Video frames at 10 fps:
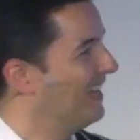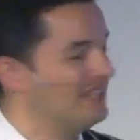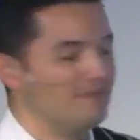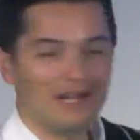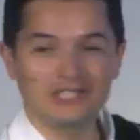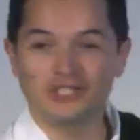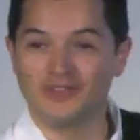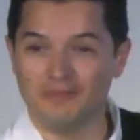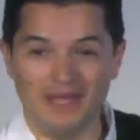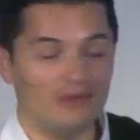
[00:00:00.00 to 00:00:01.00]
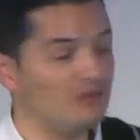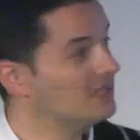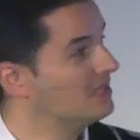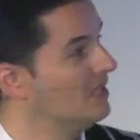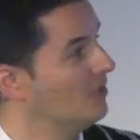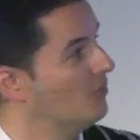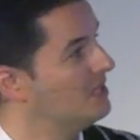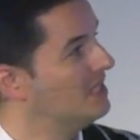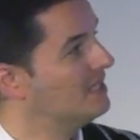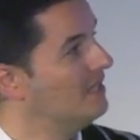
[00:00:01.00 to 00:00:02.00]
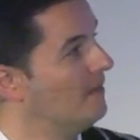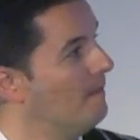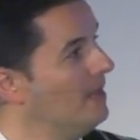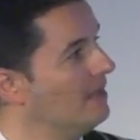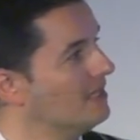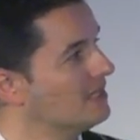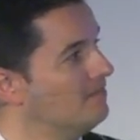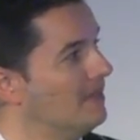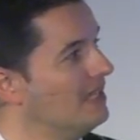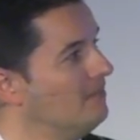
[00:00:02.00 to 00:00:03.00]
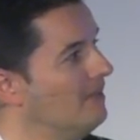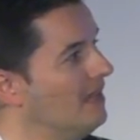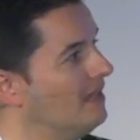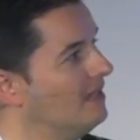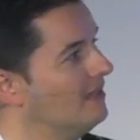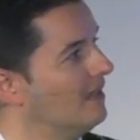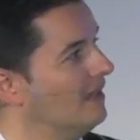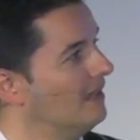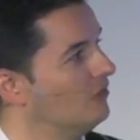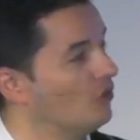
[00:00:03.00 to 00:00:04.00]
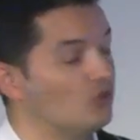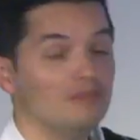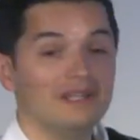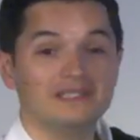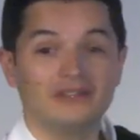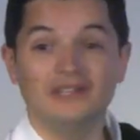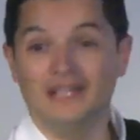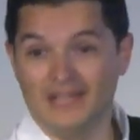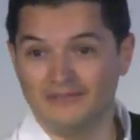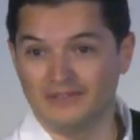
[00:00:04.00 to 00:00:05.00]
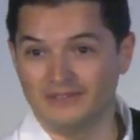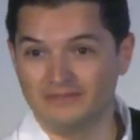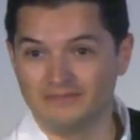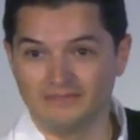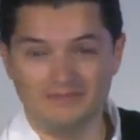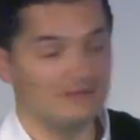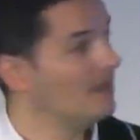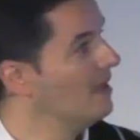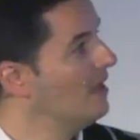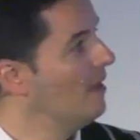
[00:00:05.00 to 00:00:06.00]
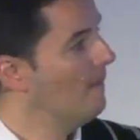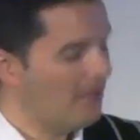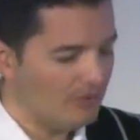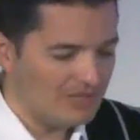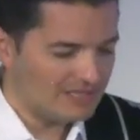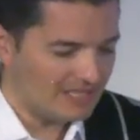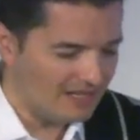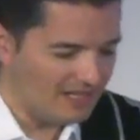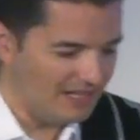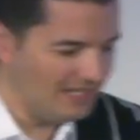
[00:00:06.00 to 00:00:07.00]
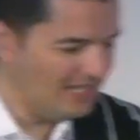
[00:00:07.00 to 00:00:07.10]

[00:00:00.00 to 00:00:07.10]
and The March of the Penguins, which is the biggest money-making documentary ever. Mm? Penguins are